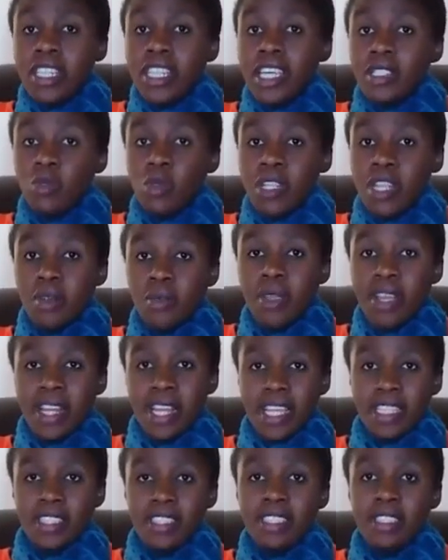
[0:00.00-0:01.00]
that's when I
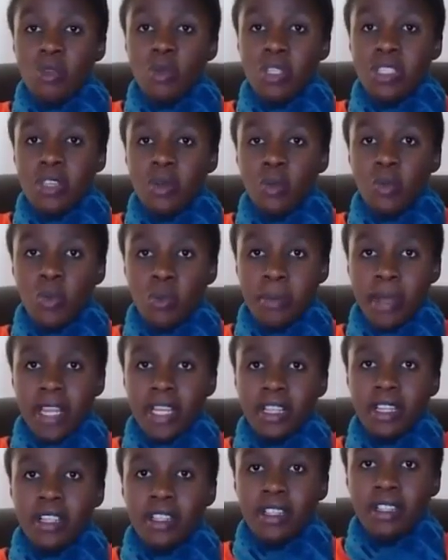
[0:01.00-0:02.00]
realized it was a
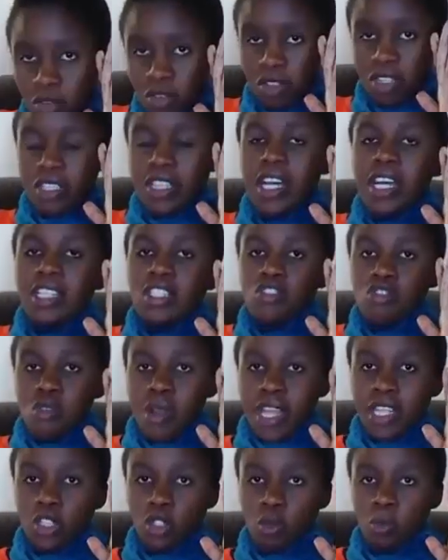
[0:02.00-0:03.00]
woman that
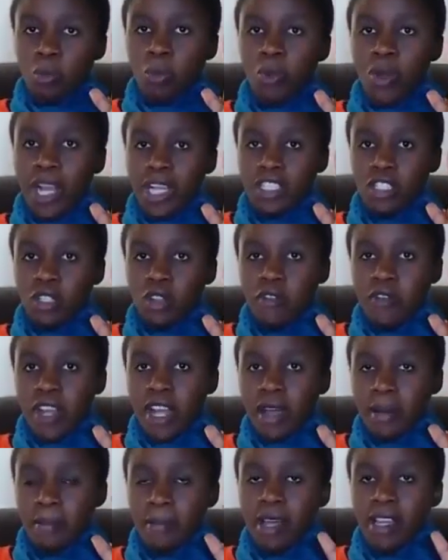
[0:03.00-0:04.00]
tried to pull herself
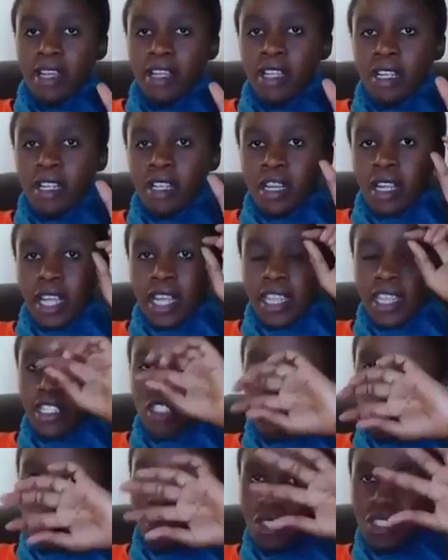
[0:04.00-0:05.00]
up. And then
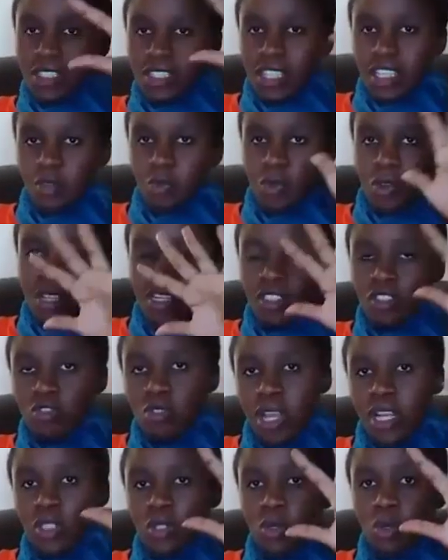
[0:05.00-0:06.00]
she was desperately
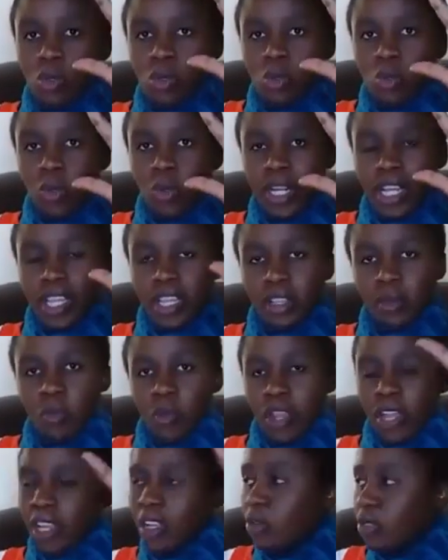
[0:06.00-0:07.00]
trying to look like,
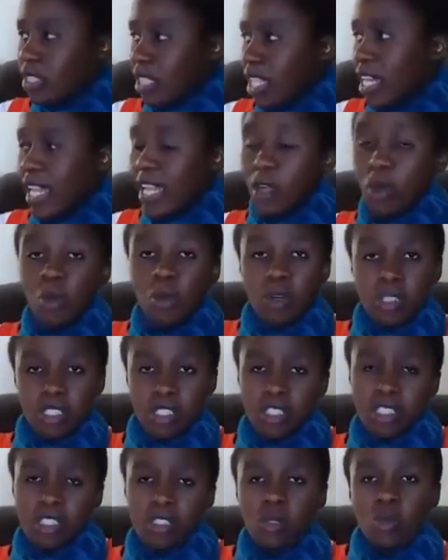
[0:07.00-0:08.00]
where else can I hold
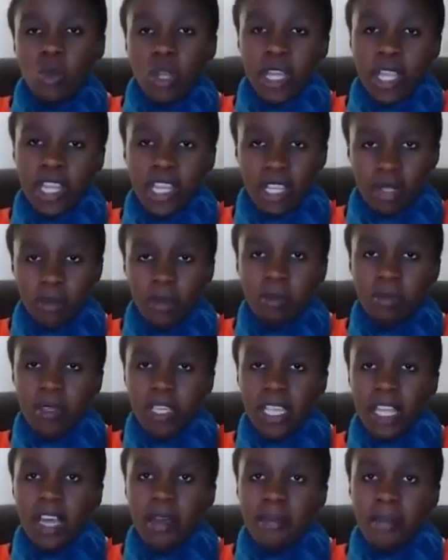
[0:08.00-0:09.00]
just to enable me
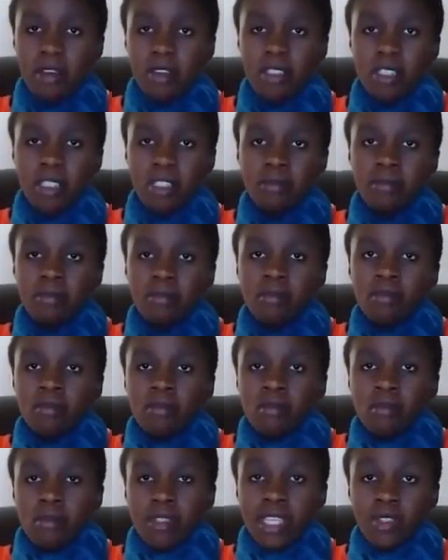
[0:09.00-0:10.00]
come out?
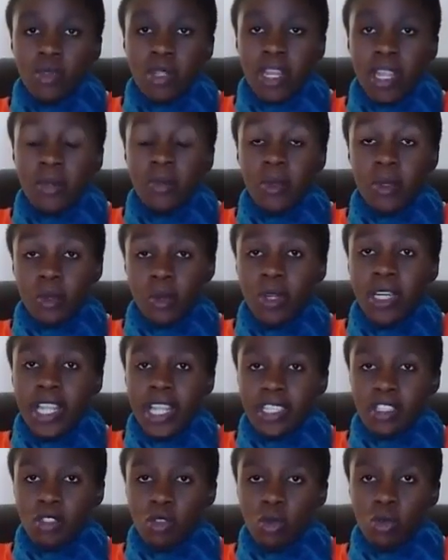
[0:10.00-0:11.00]
That's when I
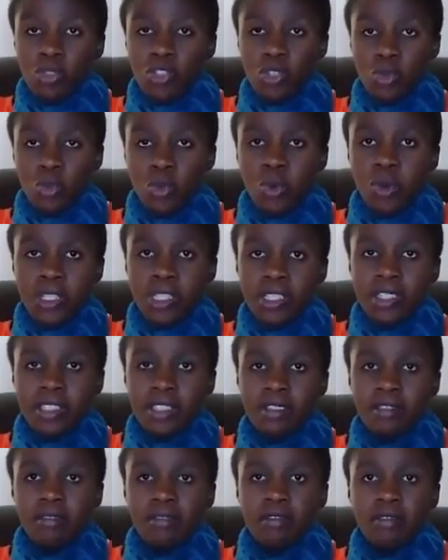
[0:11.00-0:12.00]
recognized who she was.